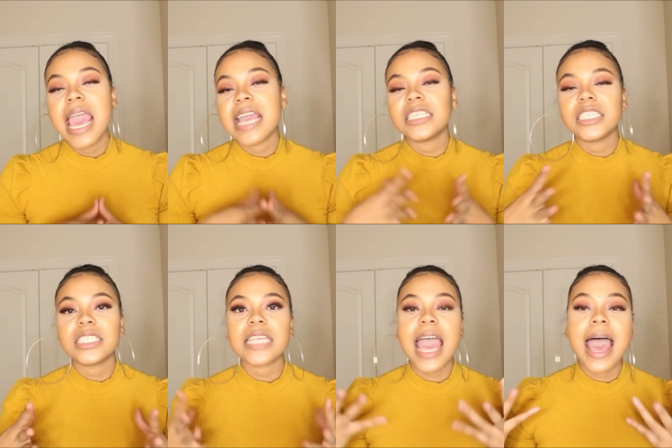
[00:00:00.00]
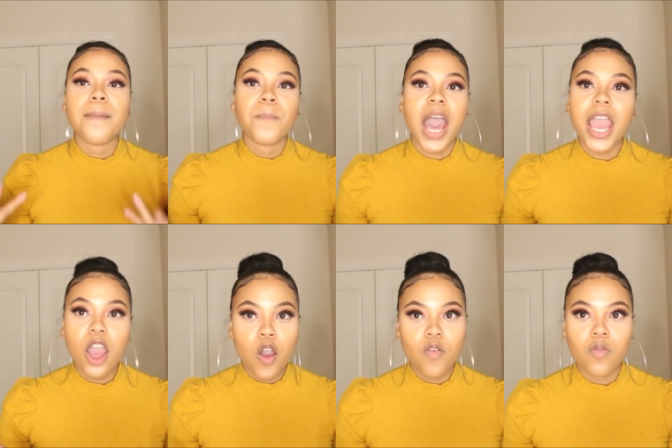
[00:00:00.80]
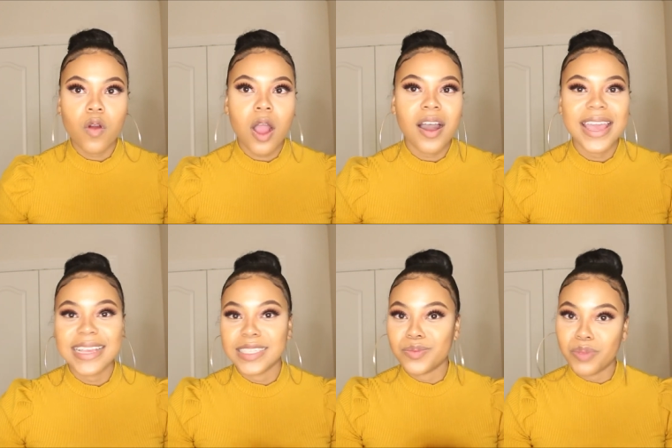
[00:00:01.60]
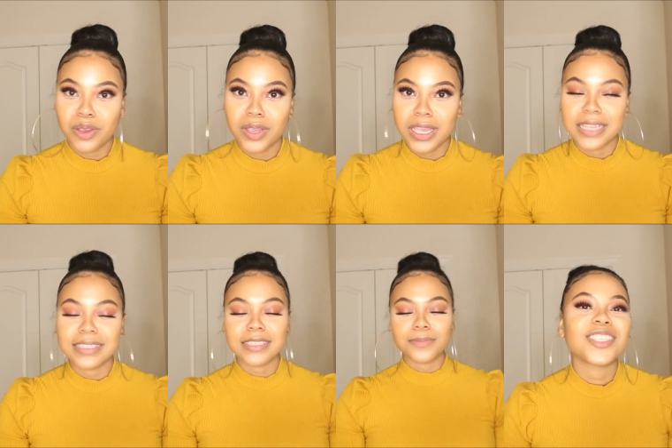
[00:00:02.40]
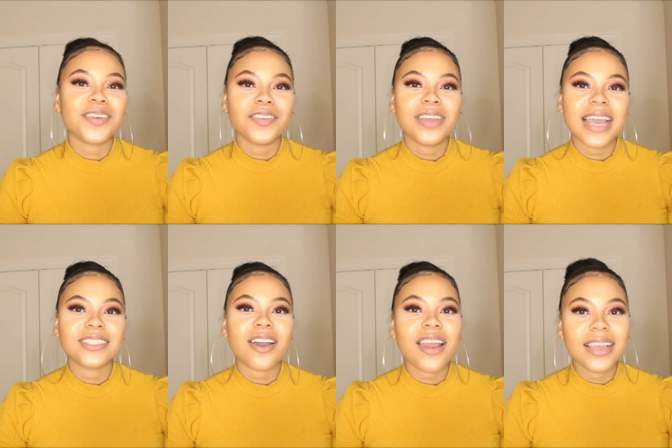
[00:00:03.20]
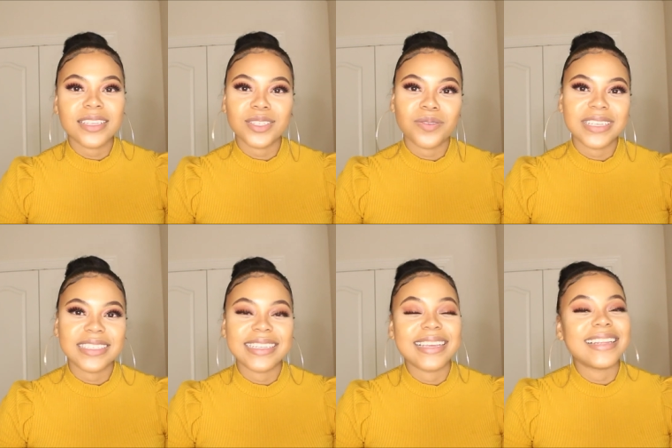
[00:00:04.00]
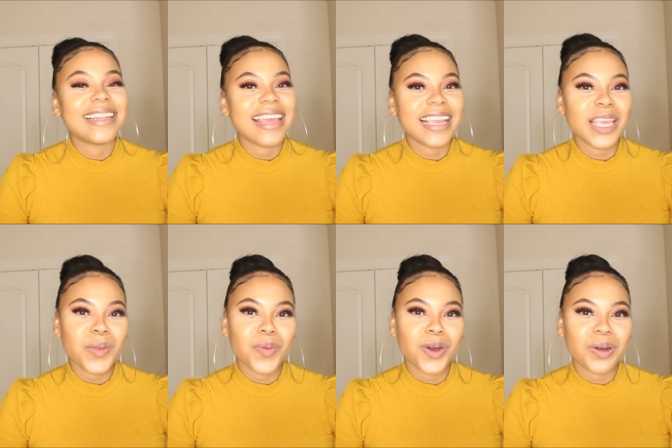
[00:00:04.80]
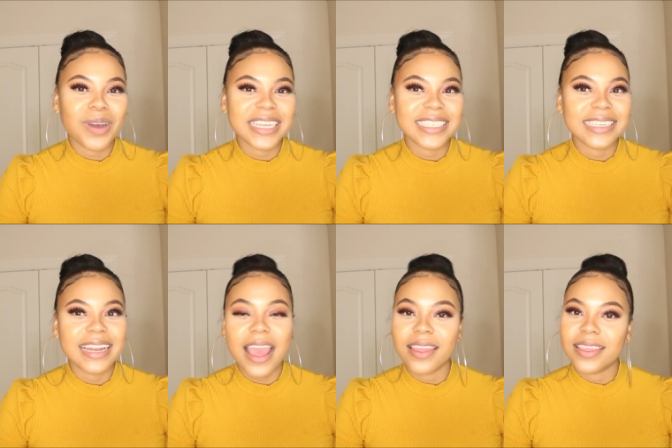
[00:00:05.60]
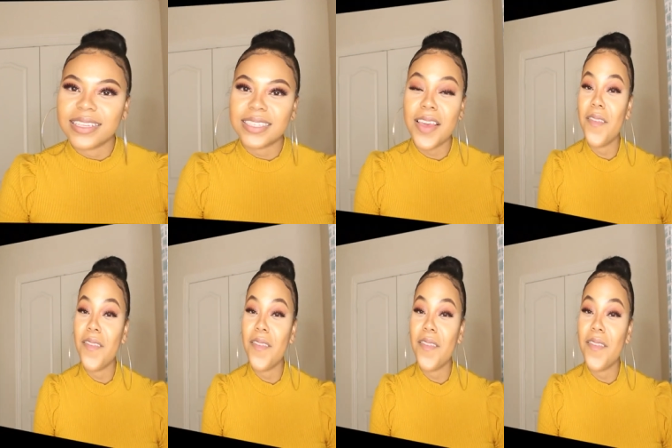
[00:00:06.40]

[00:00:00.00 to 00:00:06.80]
and just my overall experience. So if you guys are interested, then keep on watching this